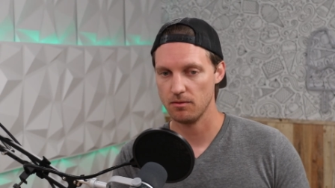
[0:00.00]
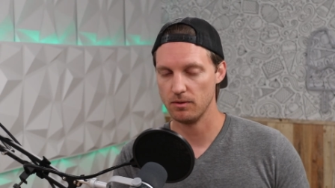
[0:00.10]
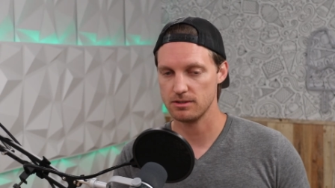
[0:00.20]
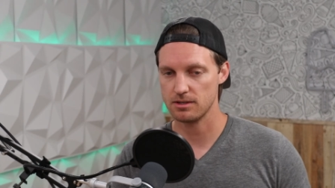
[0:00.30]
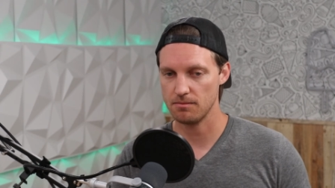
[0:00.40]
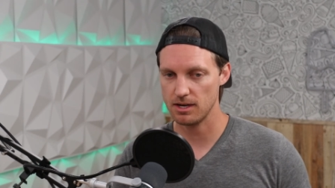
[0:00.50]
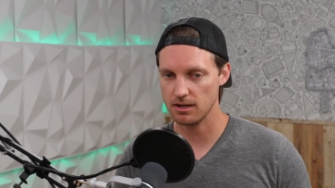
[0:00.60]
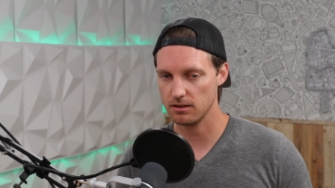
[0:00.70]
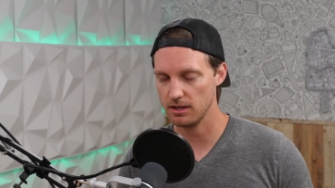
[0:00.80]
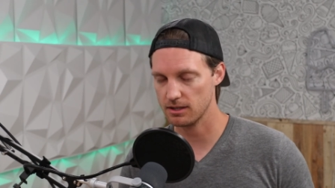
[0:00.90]
when somebody
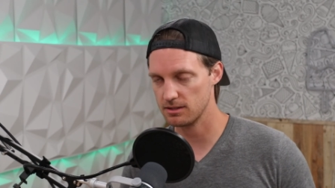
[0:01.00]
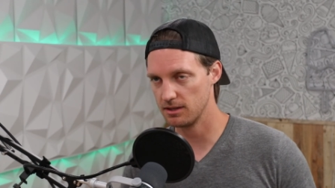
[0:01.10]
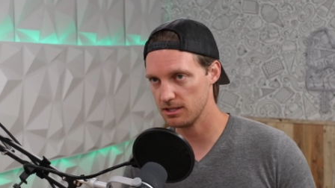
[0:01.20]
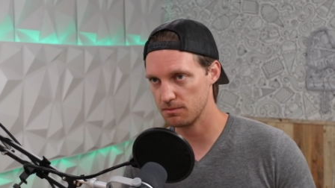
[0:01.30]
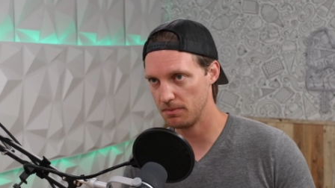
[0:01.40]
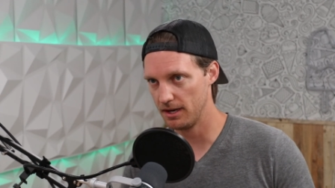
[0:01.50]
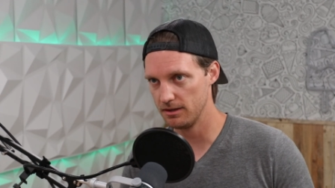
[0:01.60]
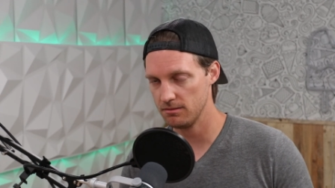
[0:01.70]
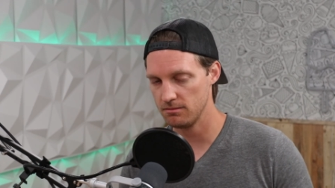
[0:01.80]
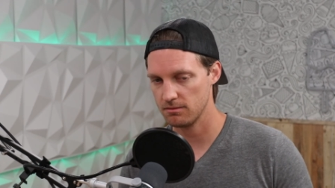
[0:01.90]
clicks this
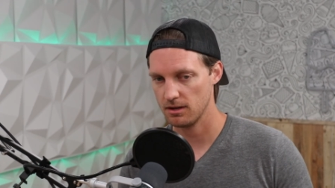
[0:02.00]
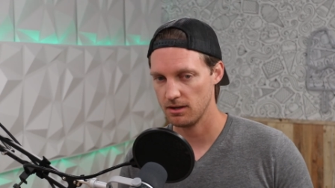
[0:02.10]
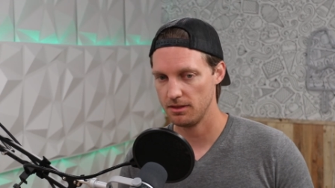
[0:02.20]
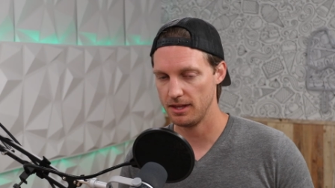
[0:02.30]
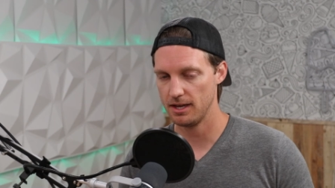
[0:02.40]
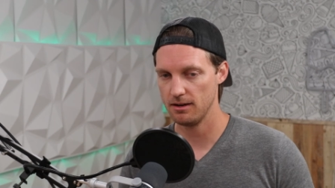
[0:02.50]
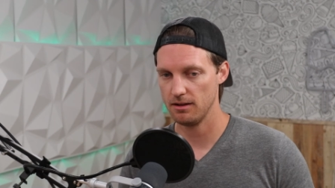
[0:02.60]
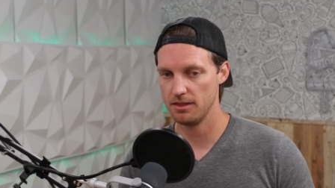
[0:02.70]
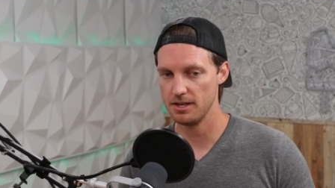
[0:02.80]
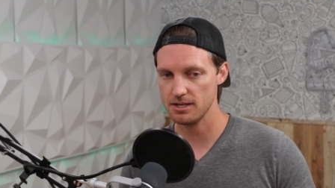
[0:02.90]
button, then
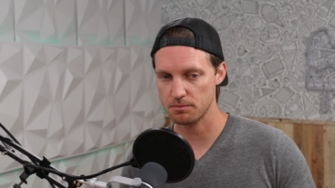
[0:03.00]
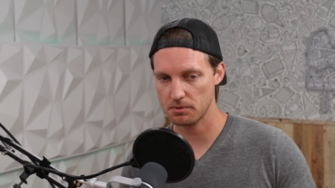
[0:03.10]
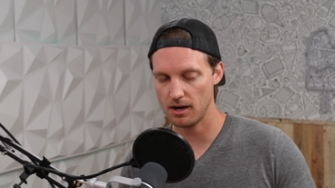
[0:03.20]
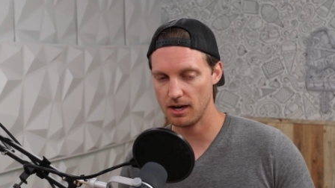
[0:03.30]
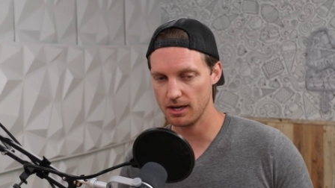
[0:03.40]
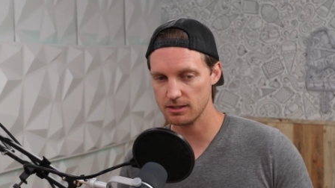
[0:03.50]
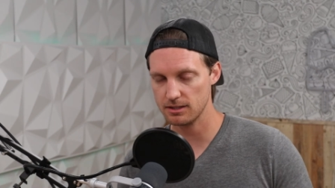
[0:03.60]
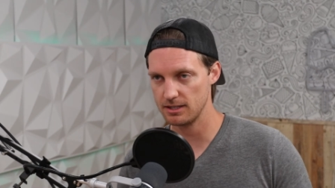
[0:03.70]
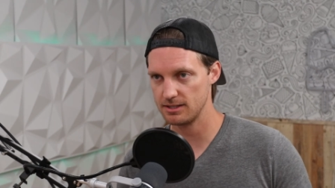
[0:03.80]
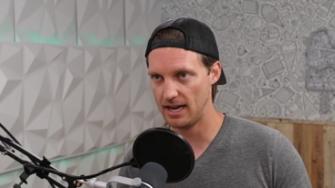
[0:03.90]
this product
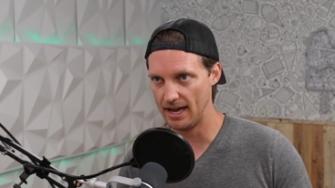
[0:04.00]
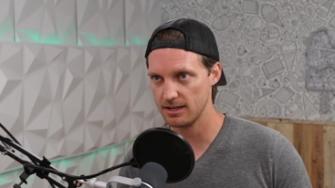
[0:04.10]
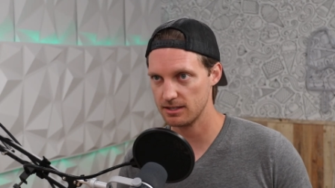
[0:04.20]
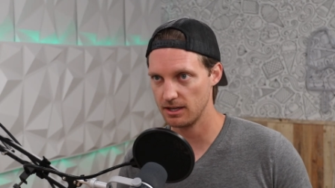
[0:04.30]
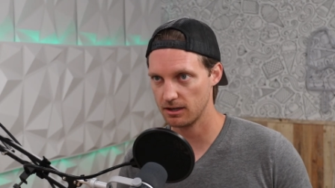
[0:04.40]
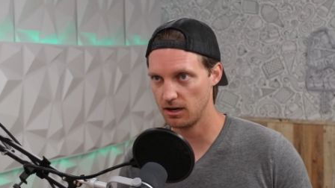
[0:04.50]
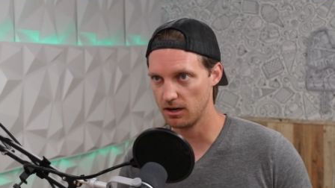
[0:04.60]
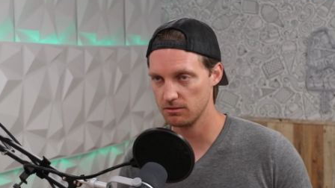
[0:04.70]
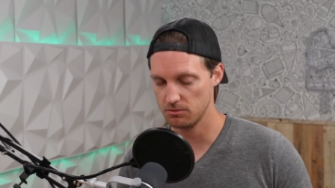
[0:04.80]
gets added to their cart.